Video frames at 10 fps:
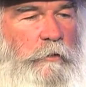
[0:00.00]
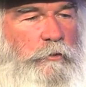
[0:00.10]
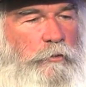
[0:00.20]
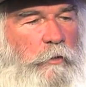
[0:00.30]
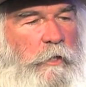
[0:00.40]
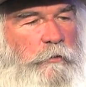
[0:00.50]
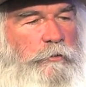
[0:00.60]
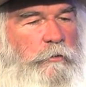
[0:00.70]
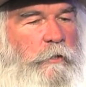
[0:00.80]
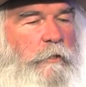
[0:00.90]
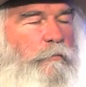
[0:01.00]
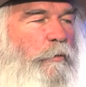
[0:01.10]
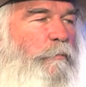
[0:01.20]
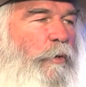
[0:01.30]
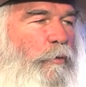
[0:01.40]
treasure
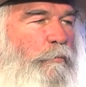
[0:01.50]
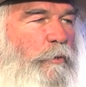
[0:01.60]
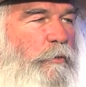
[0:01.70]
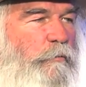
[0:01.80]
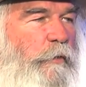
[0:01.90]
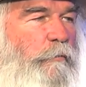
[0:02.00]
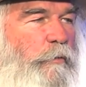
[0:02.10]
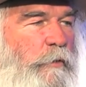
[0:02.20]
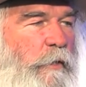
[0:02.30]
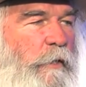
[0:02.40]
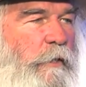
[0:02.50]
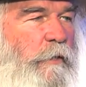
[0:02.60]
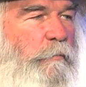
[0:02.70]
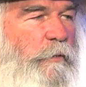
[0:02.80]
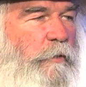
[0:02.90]
every moment of every day
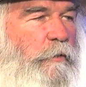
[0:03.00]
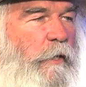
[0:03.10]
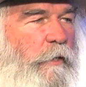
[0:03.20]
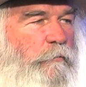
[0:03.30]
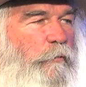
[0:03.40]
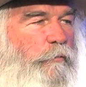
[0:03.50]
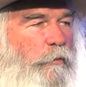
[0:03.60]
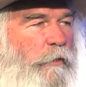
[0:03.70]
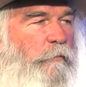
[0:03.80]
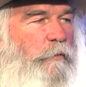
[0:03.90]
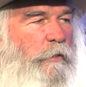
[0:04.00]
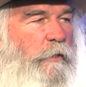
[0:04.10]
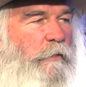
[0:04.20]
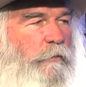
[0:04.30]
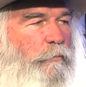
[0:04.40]
and be thankful for every
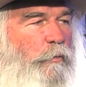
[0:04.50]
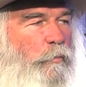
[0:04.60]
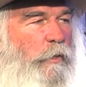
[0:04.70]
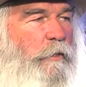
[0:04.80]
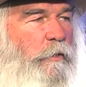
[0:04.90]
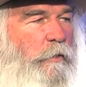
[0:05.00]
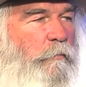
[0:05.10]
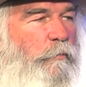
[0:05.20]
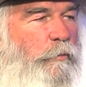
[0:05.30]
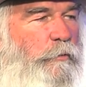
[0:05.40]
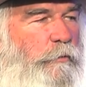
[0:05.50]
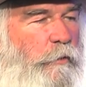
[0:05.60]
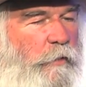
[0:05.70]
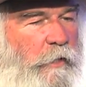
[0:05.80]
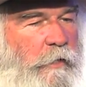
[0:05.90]
day that we wake up with
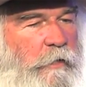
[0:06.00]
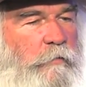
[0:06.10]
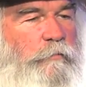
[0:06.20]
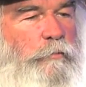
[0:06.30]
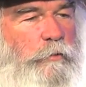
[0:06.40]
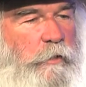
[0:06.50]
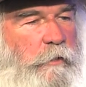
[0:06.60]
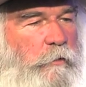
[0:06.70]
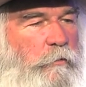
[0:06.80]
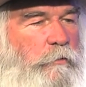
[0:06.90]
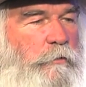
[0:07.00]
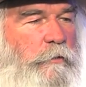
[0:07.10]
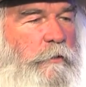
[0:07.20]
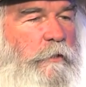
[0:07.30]
life, with health,